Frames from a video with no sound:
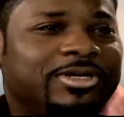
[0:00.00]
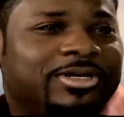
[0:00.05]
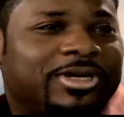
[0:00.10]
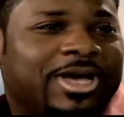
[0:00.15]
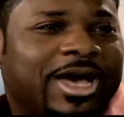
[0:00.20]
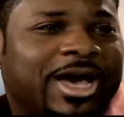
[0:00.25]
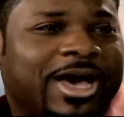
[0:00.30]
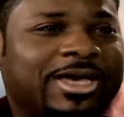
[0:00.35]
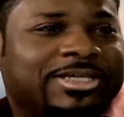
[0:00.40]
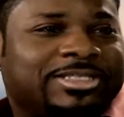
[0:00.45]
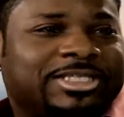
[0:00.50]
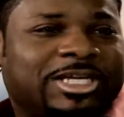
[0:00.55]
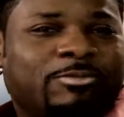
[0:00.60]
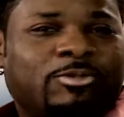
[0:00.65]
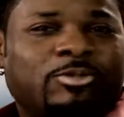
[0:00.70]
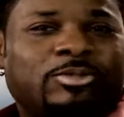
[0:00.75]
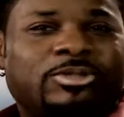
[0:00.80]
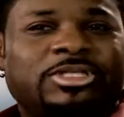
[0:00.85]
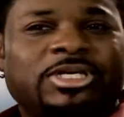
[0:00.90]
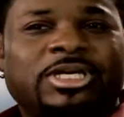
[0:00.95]
guys? And I
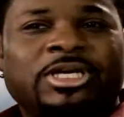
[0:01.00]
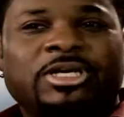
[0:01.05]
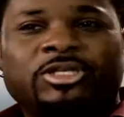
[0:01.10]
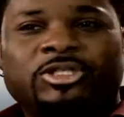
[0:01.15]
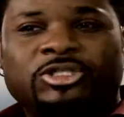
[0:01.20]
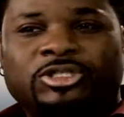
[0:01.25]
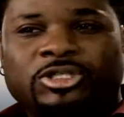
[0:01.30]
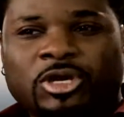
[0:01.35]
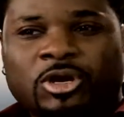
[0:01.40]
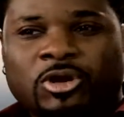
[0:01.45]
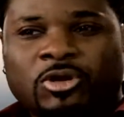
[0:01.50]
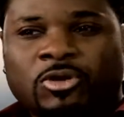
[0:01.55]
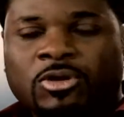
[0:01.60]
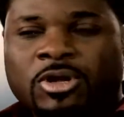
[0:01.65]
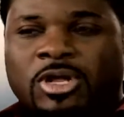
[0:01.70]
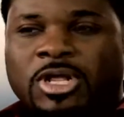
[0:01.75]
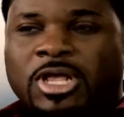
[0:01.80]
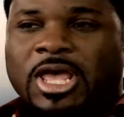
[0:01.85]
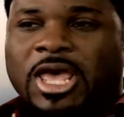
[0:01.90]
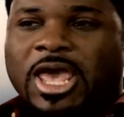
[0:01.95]
remember seeing a show
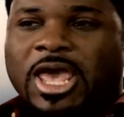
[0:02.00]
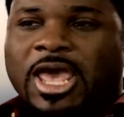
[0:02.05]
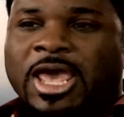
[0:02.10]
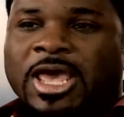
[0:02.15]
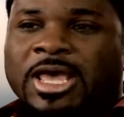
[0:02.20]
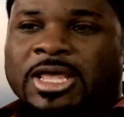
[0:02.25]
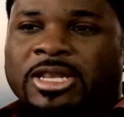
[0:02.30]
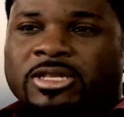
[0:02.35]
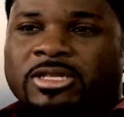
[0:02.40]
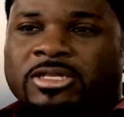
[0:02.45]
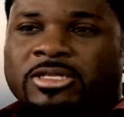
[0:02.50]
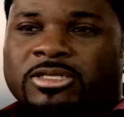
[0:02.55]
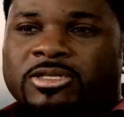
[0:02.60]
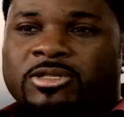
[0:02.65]
and